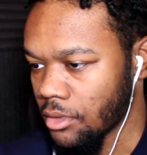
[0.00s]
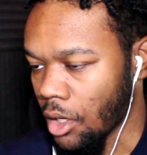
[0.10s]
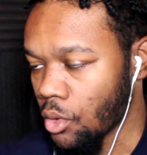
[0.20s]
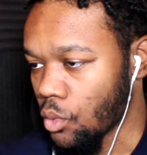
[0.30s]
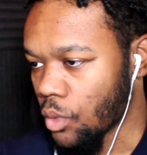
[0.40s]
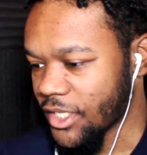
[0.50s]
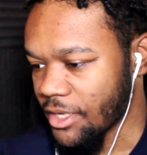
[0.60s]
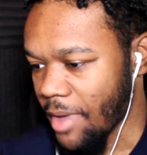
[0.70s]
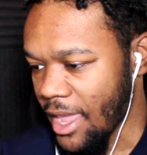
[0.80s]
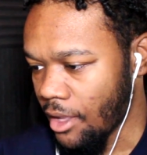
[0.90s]
Oh, was
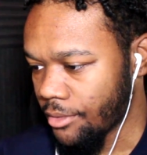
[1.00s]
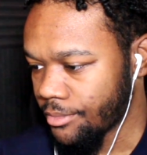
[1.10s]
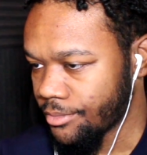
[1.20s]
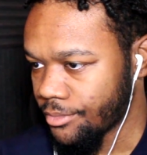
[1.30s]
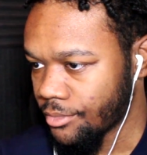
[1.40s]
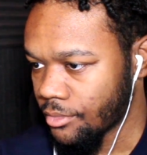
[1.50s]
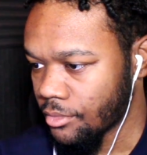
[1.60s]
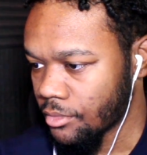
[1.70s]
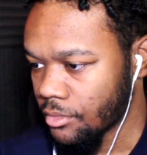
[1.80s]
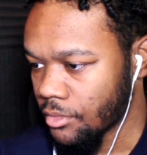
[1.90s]
it bait?
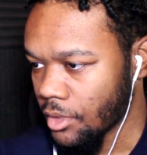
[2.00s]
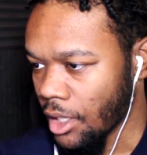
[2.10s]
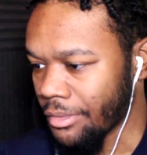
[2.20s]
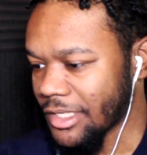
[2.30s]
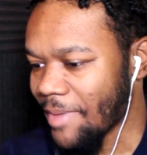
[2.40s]
It was